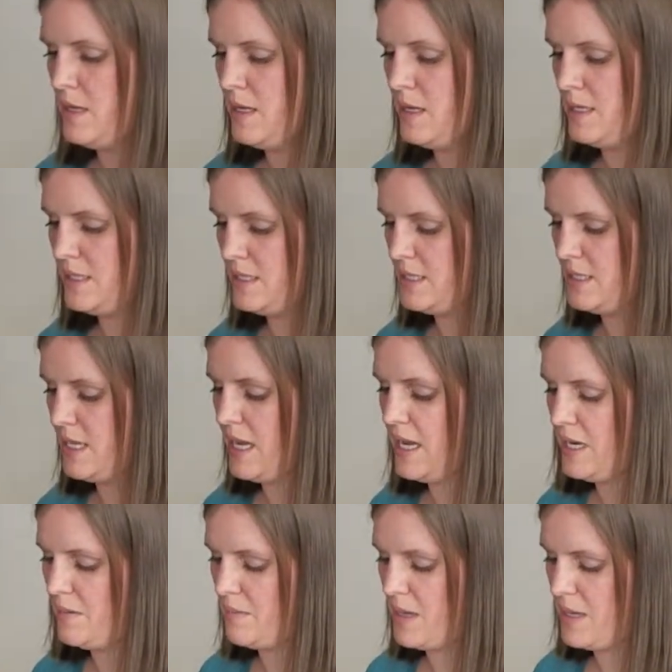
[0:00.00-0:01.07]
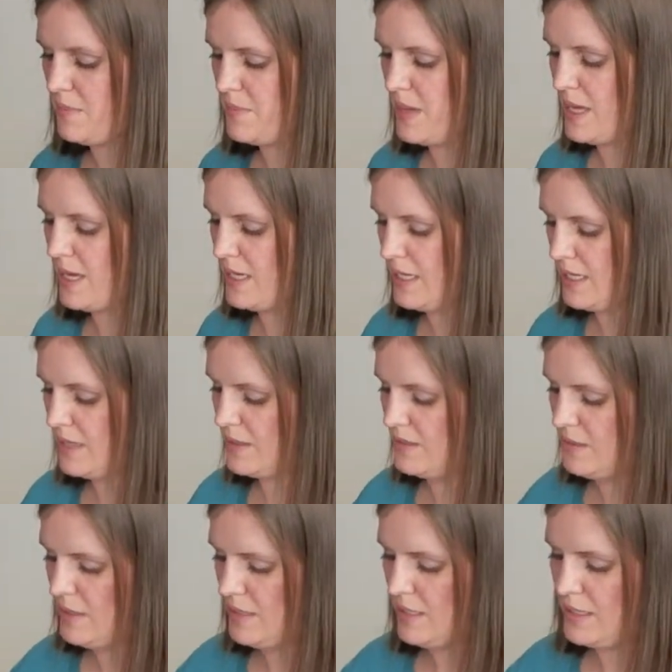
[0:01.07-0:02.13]
inside my bag here.
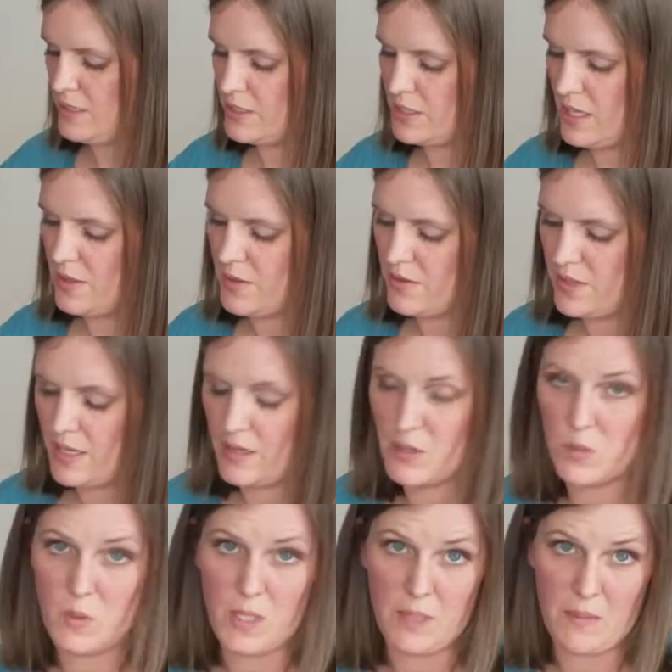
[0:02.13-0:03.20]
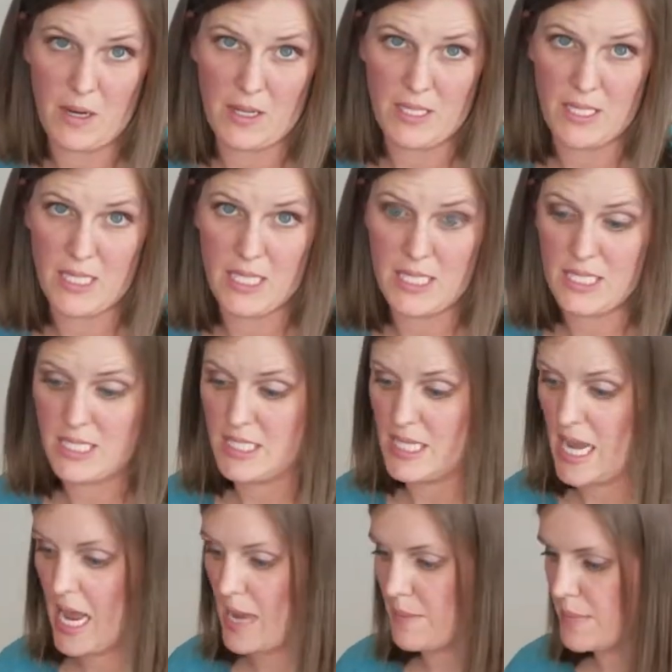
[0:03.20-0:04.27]
Here's the other thing I was worried about is these
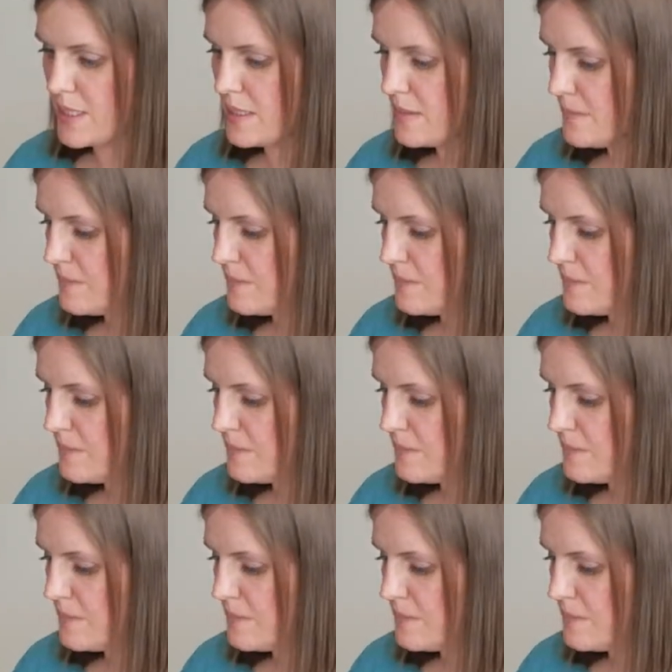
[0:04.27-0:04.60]
snaps.